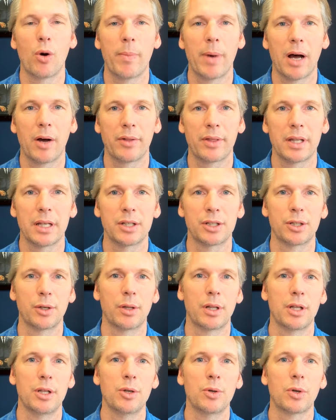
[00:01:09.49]
about this so
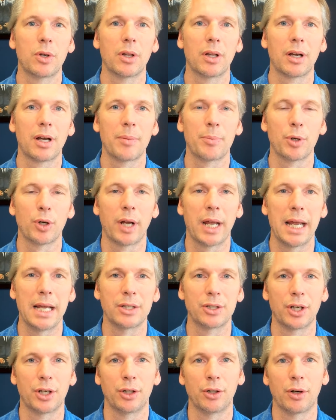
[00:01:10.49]
that you can look up your
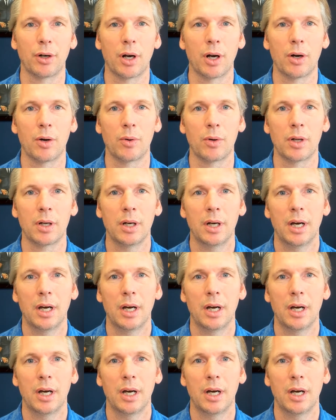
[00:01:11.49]
case on your own.